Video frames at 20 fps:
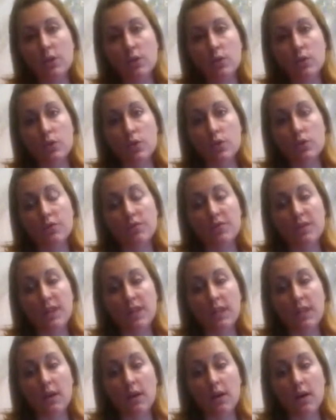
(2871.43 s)
to
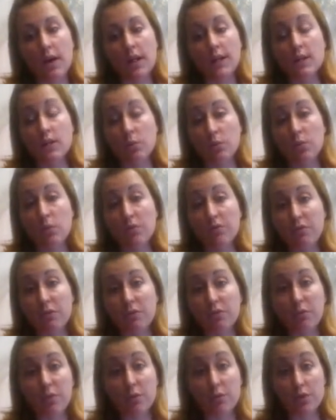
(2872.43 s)
the example of
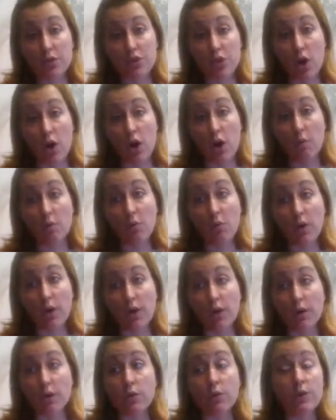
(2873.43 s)
your first job
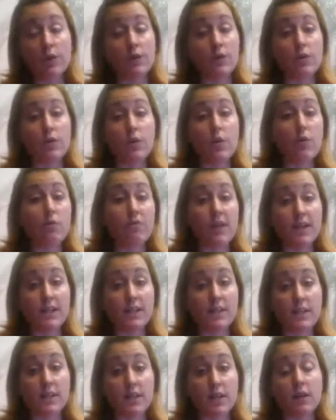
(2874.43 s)
where you didn't know
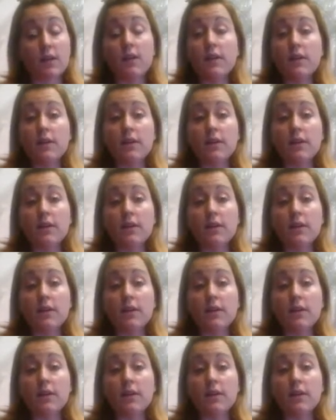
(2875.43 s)
that skill,